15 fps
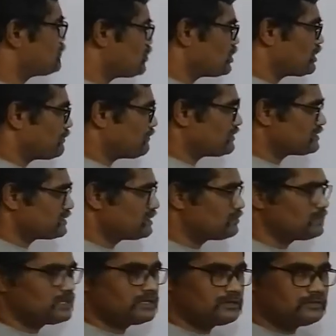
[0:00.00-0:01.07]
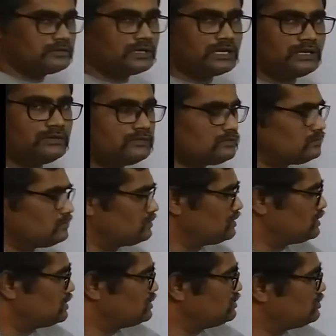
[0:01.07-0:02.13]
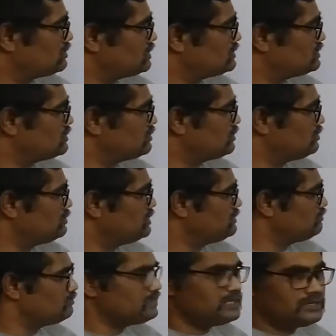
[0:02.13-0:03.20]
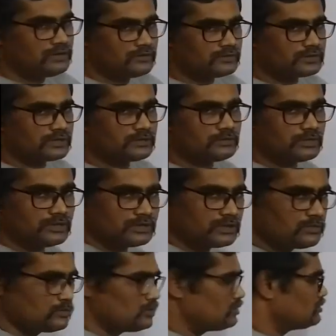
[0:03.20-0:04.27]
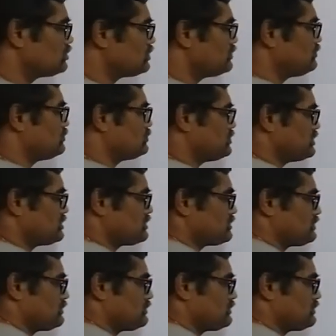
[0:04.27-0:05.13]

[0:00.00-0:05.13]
Okay, first let me try to tell you, your answer will be B option, because I am going to remove this.